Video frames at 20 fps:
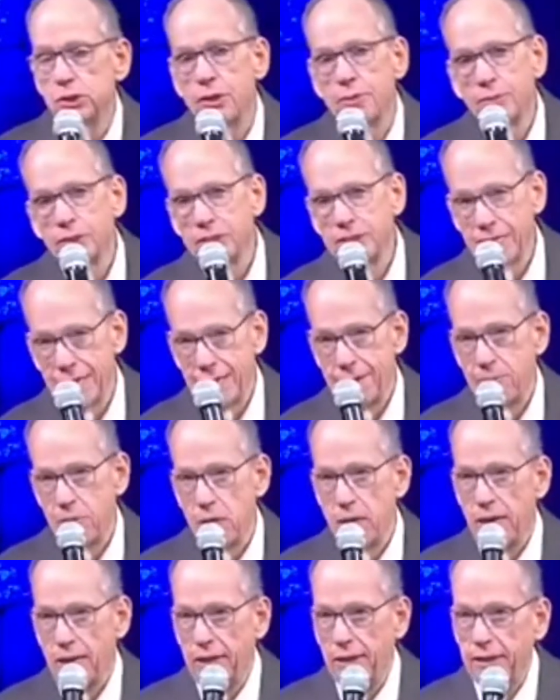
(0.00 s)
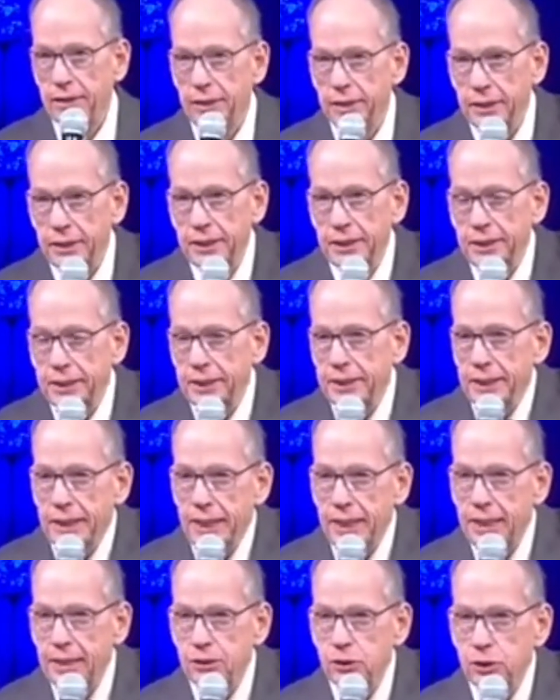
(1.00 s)
And so we're looking
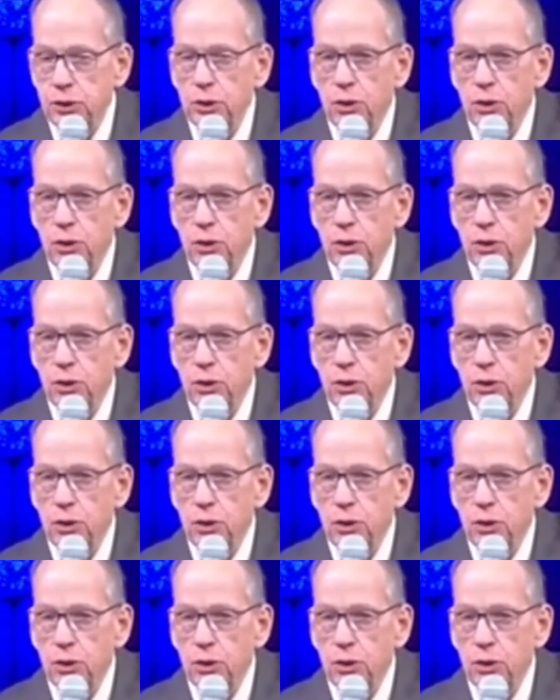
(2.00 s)
at